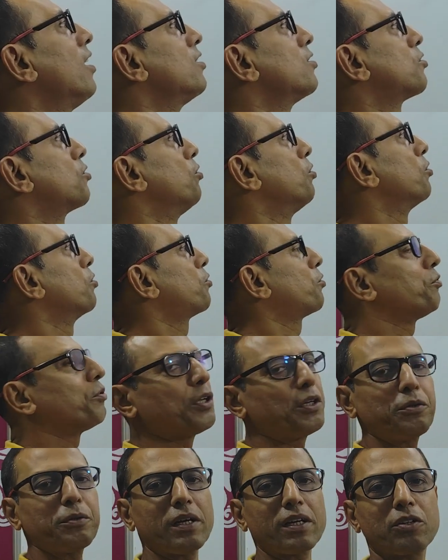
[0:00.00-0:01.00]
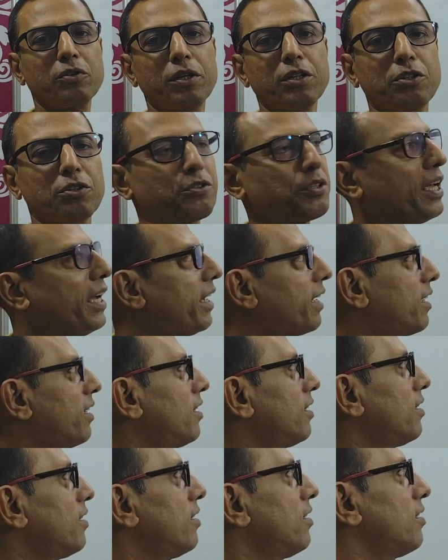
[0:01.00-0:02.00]
So today we are going to take
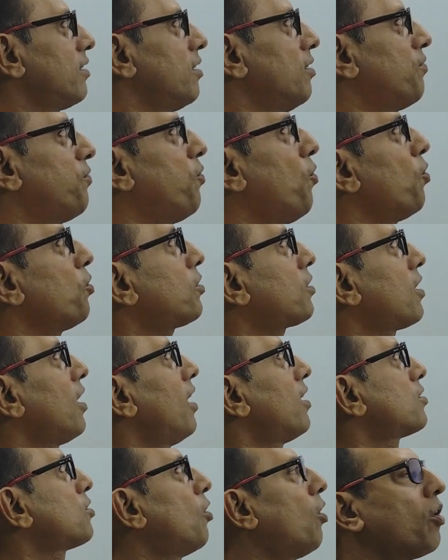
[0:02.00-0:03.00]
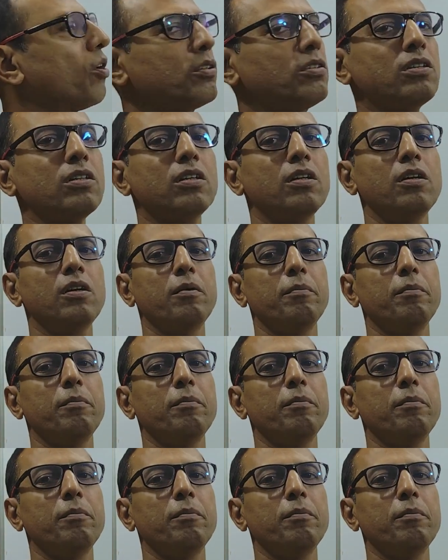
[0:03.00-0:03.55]
the fourth class on